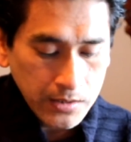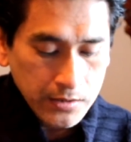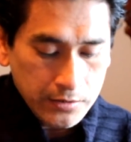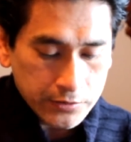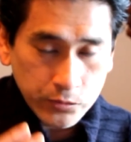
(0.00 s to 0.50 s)

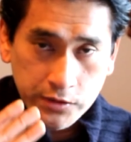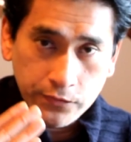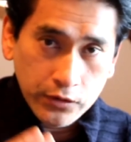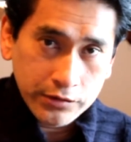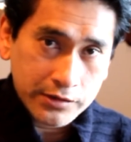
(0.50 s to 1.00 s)
So when you
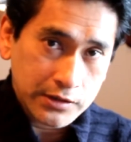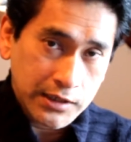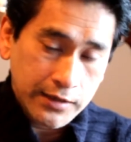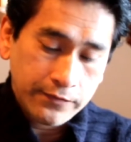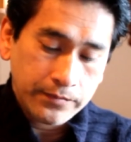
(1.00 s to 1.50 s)
focus on
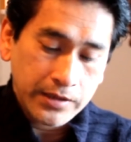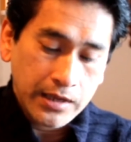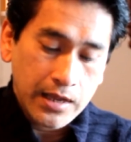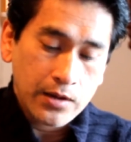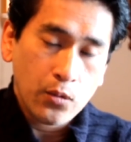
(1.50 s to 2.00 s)
love,
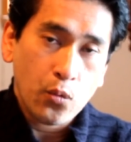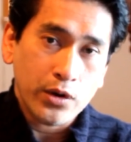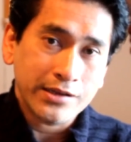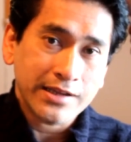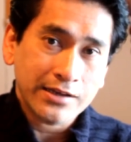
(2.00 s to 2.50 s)

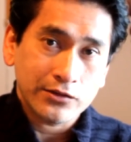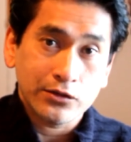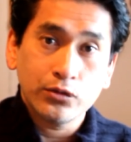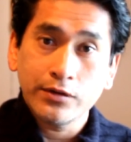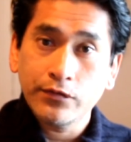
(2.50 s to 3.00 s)
what it's actually
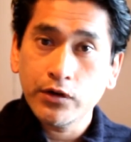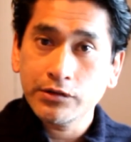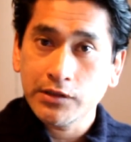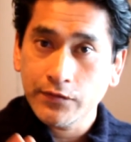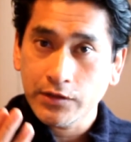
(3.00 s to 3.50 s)
doing, when you focus
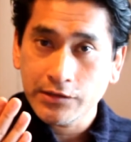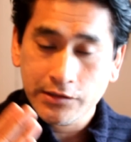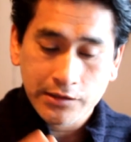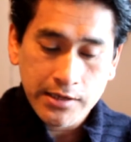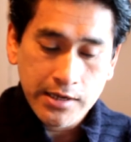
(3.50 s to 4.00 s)
on love
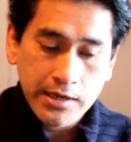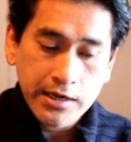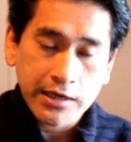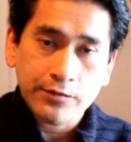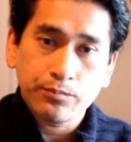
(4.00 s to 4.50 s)
consistently,
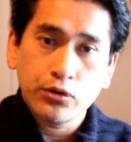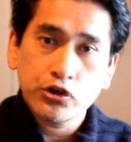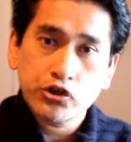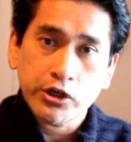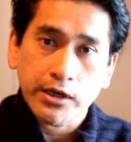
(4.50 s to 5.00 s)
it's
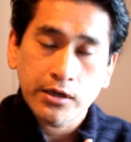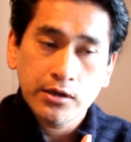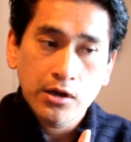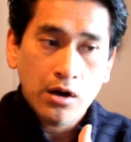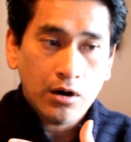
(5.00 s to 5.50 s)
pushing
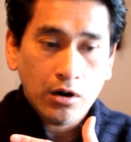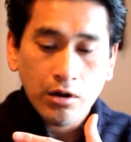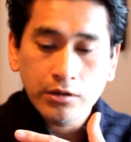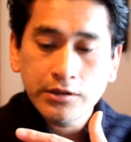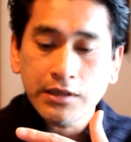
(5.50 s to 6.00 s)

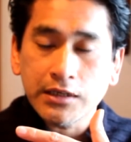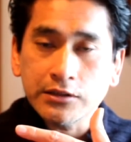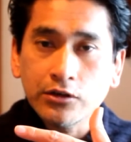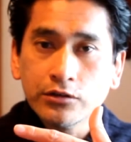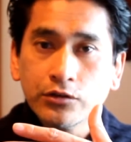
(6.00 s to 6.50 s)
all the
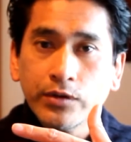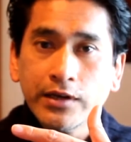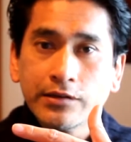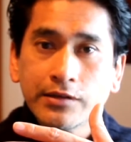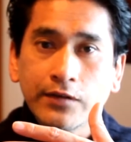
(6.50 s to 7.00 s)

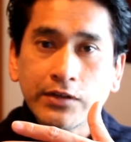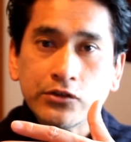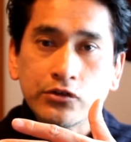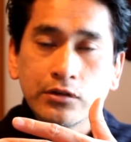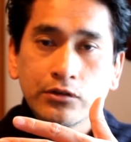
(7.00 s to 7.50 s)
adulterated stuff
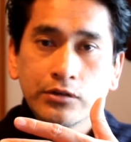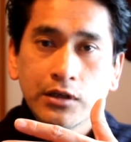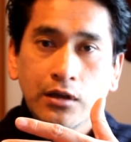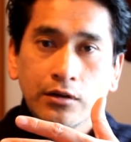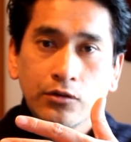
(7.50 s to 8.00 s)
that you learned
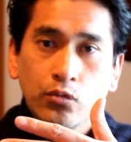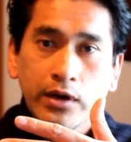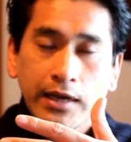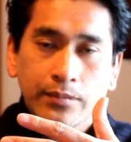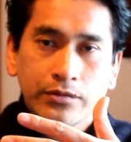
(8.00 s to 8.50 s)
along the
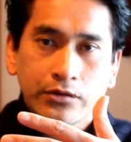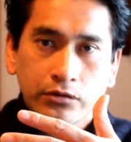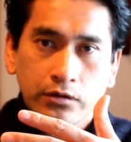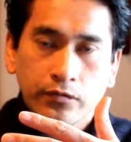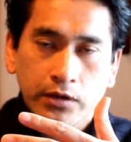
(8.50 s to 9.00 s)
way up to the
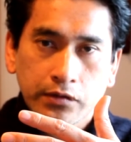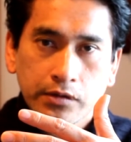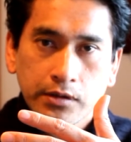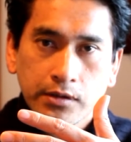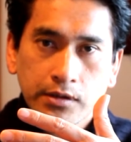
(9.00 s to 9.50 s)
surface.
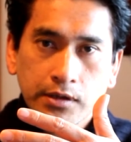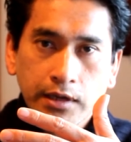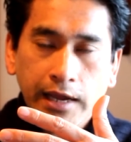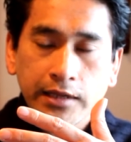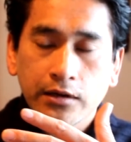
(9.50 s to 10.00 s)

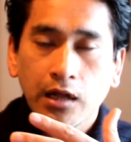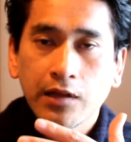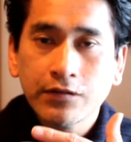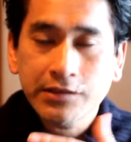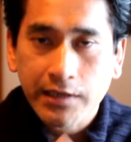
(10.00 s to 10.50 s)
And then all
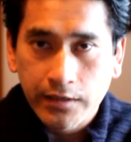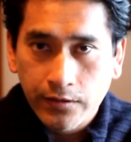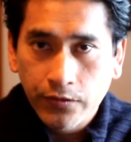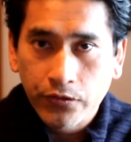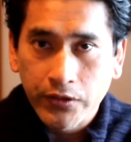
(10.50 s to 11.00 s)
of a
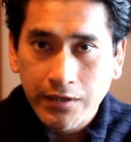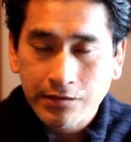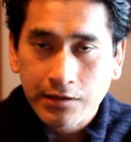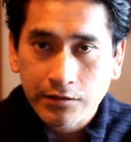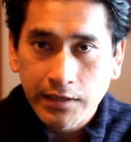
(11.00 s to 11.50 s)
sudden, things
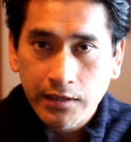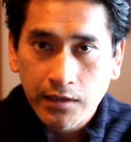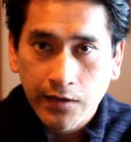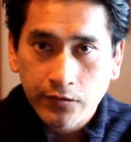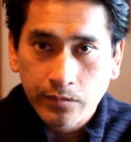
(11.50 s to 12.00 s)
start to get
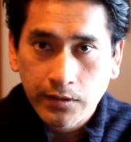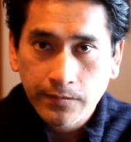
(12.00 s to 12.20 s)
uncomfortable.